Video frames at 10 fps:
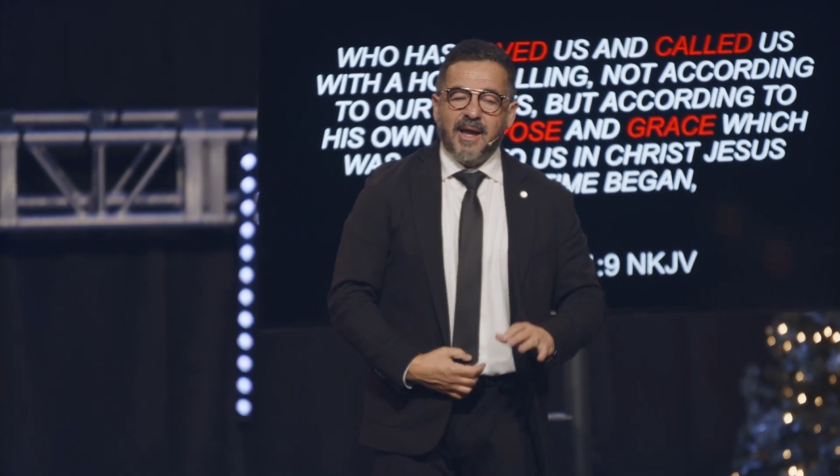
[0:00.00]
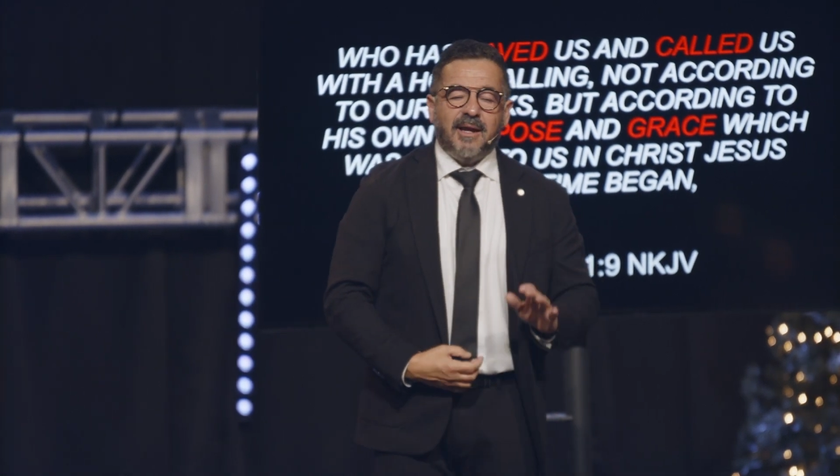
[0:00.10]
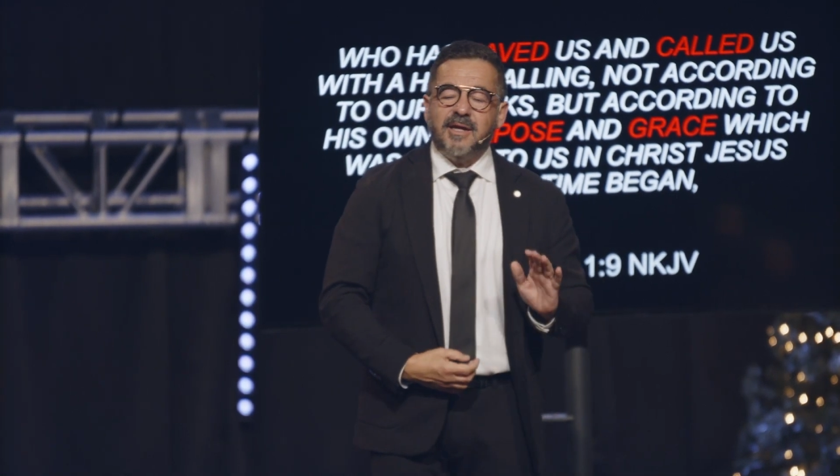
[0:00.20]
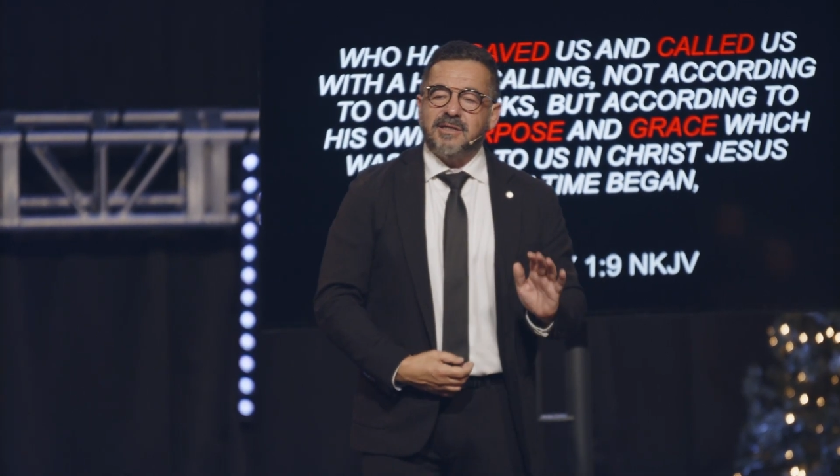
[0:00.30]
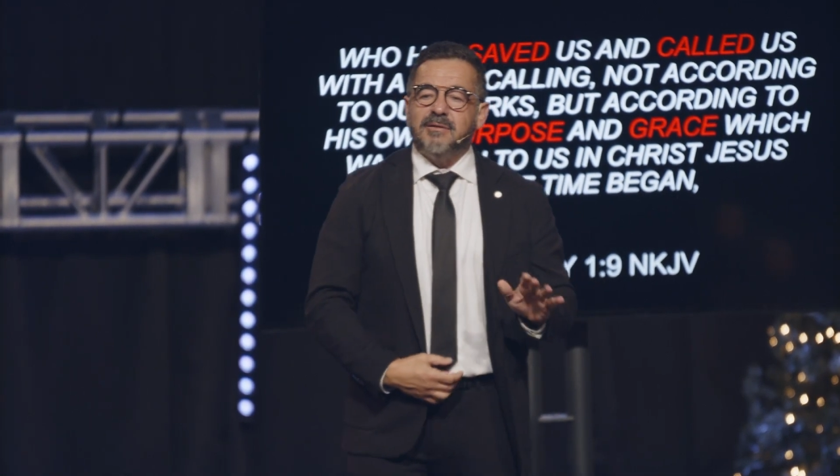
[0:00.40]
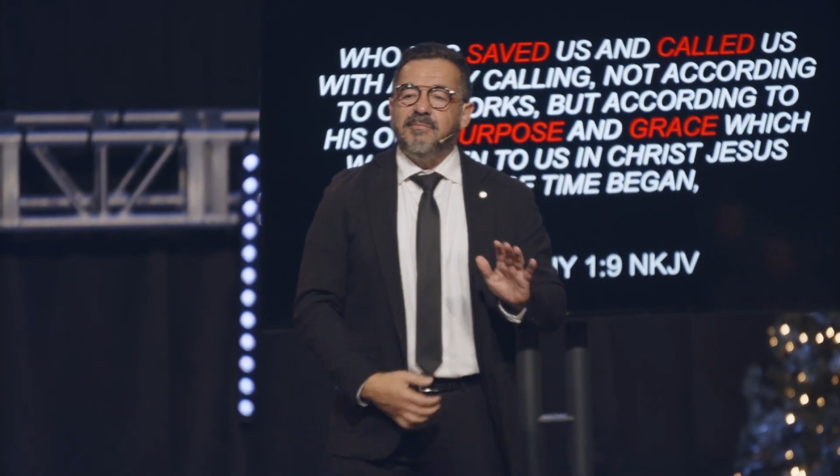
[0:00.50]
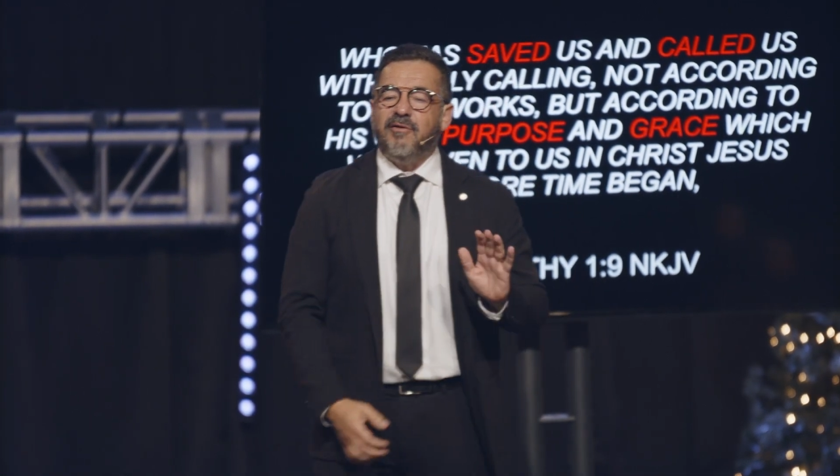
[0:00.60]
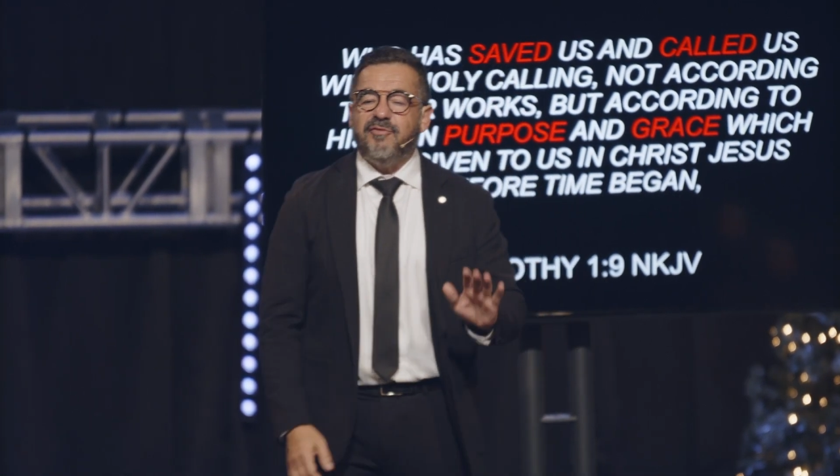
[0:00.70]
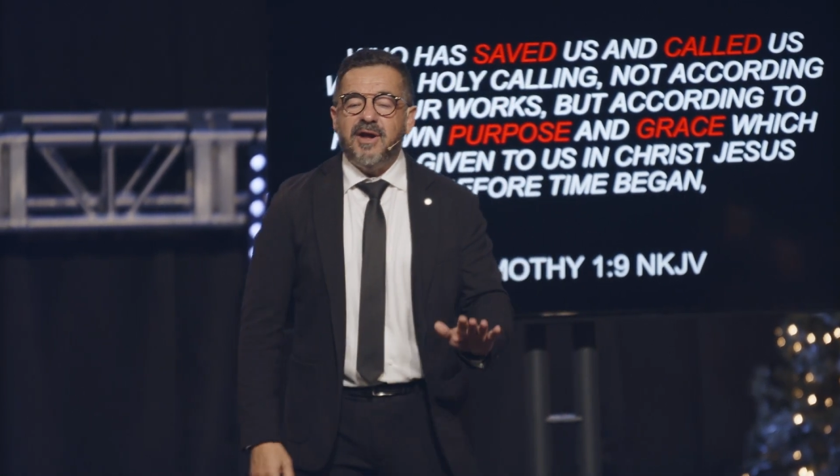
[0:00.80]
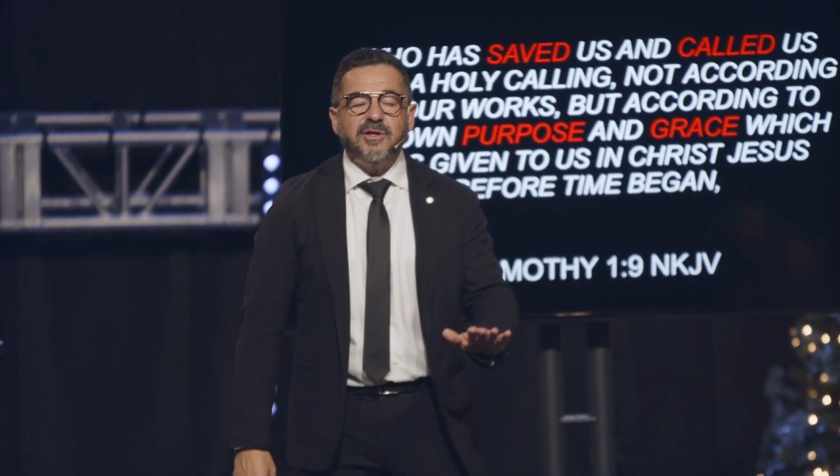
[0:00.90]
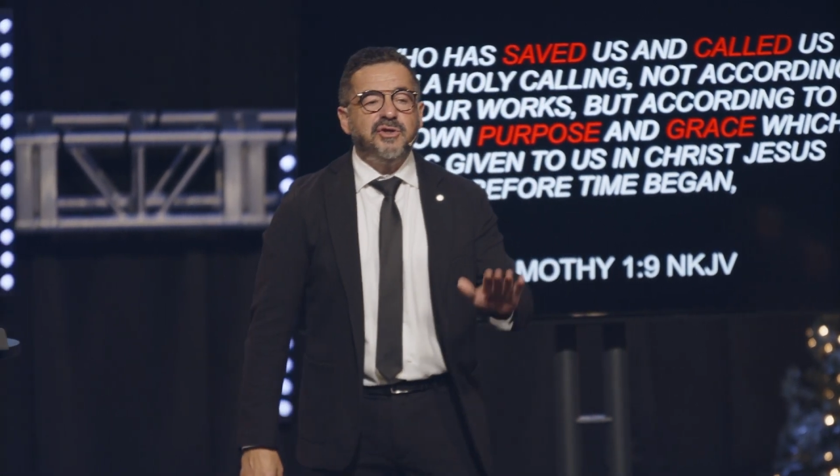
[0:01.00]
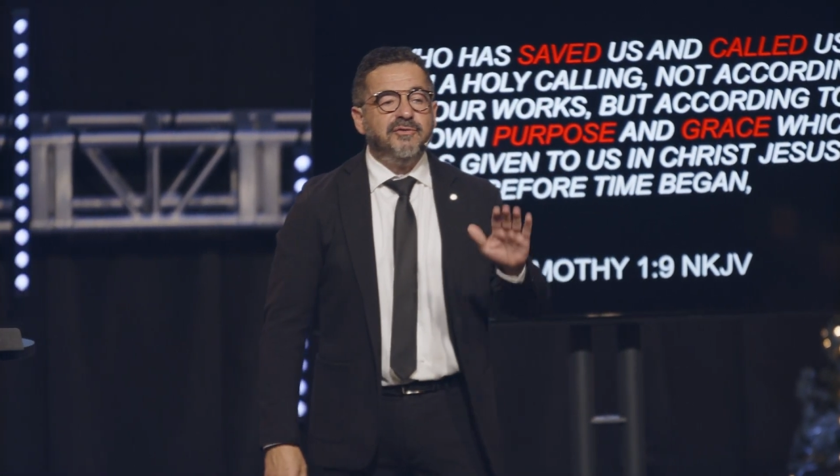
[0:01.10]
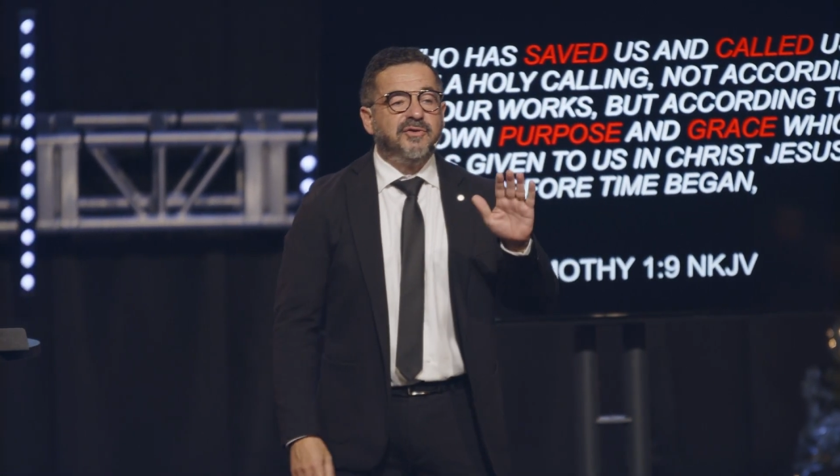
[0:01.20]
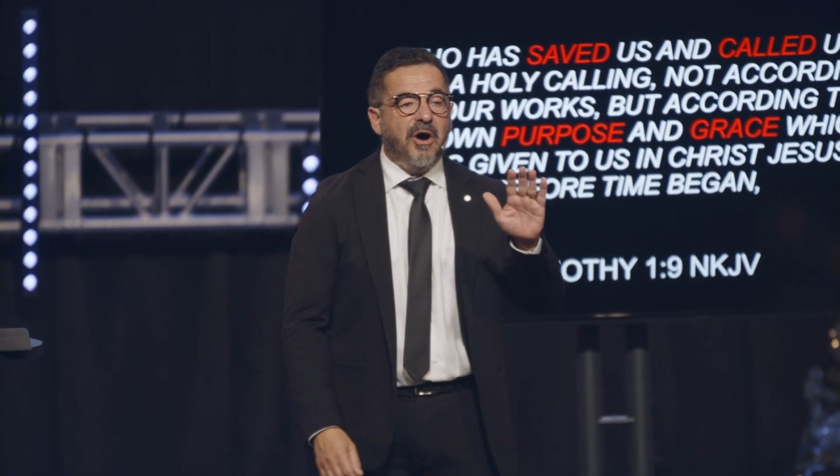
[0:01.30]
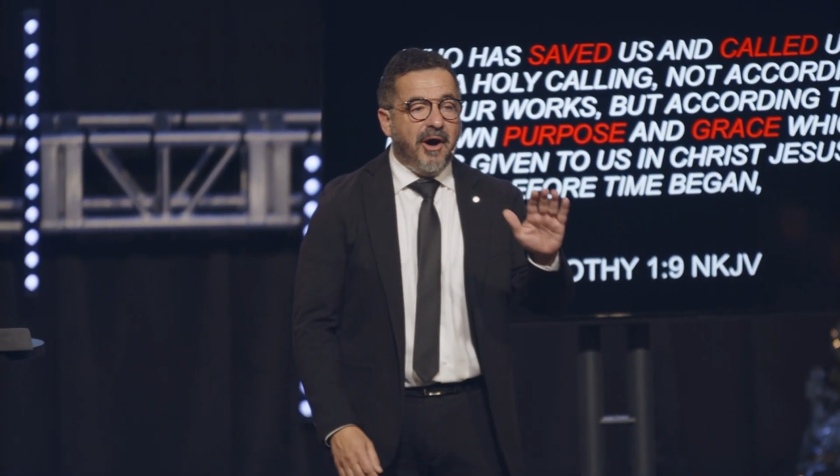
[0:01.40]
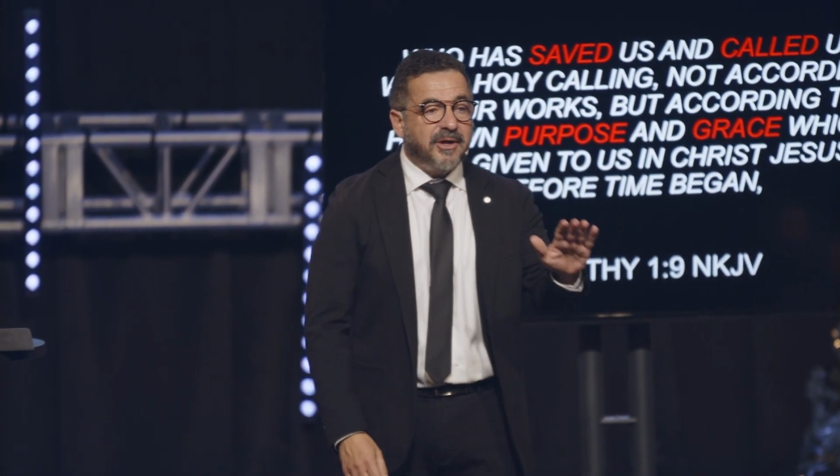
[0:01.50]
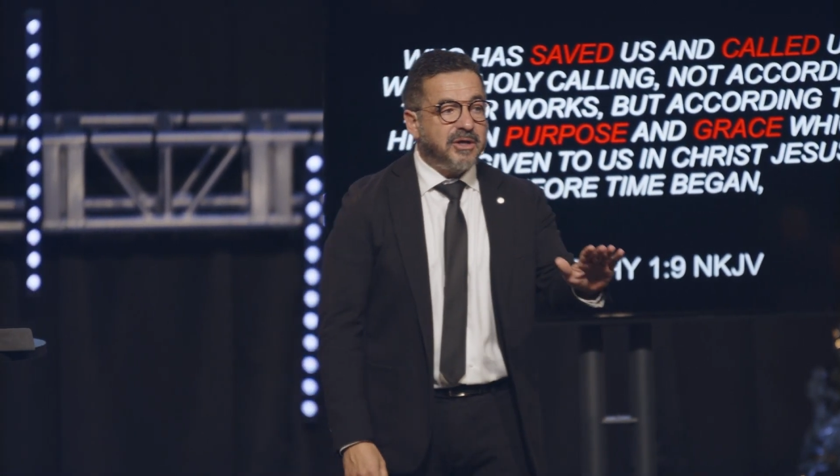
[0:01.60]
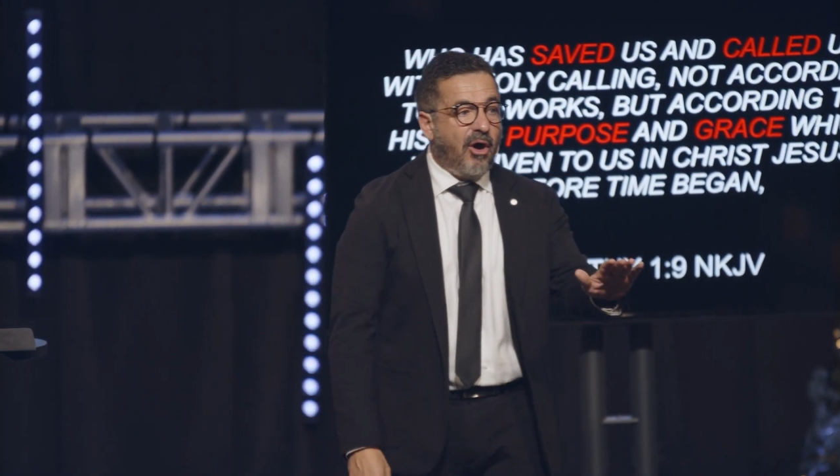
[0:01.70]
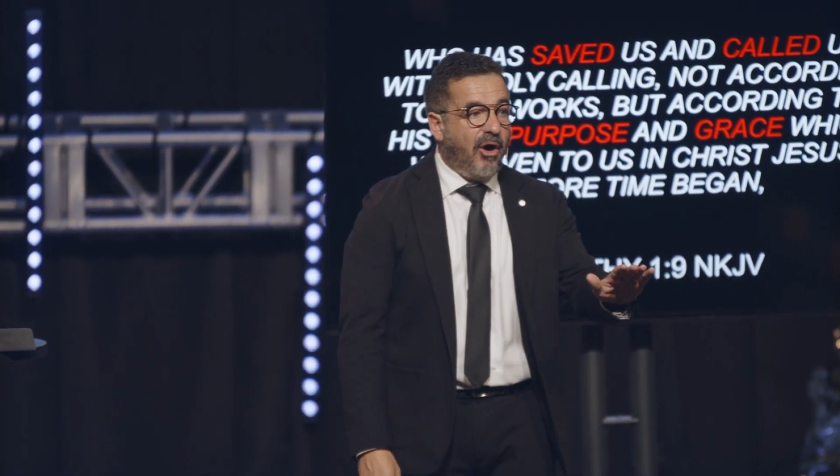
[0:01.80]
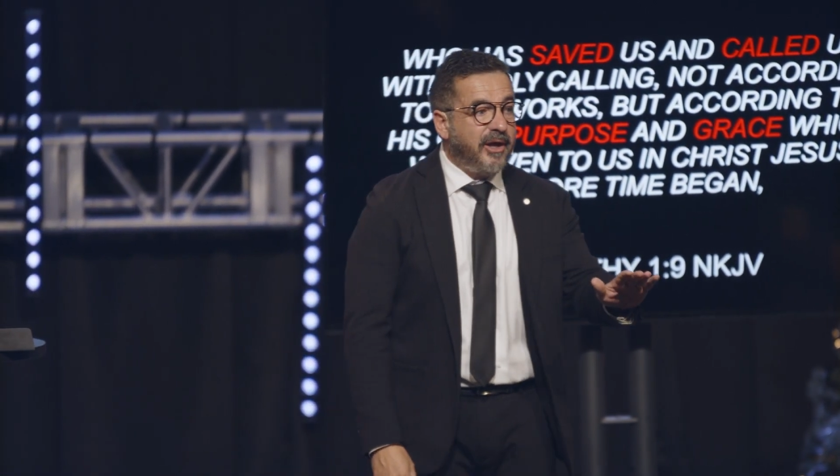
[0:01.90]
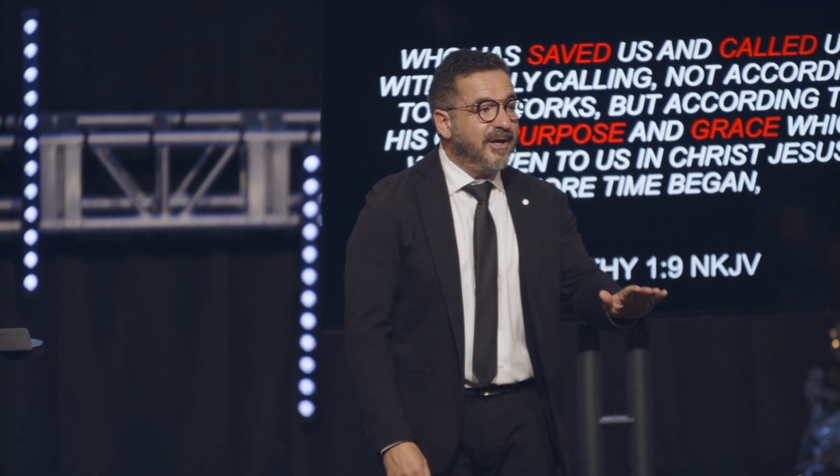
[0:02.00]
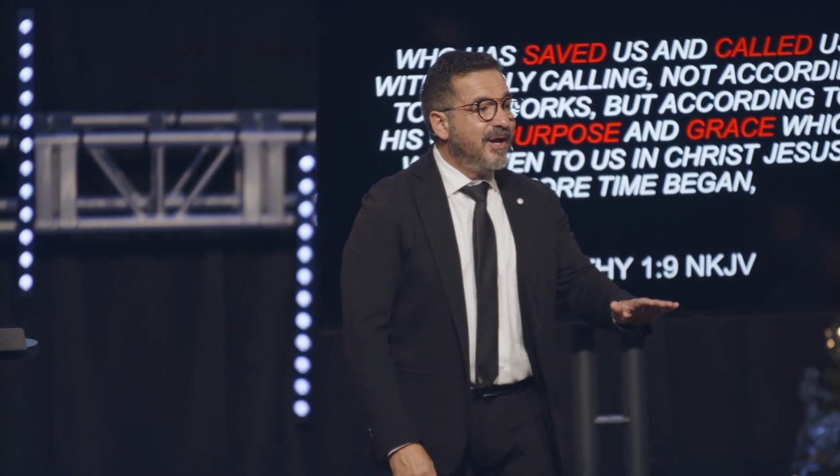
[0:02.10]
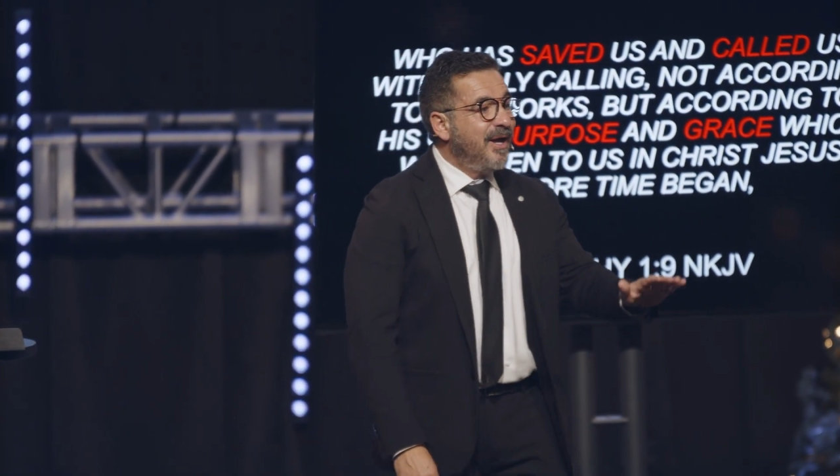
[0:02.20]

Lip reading: Listen, my friend, you've got a calling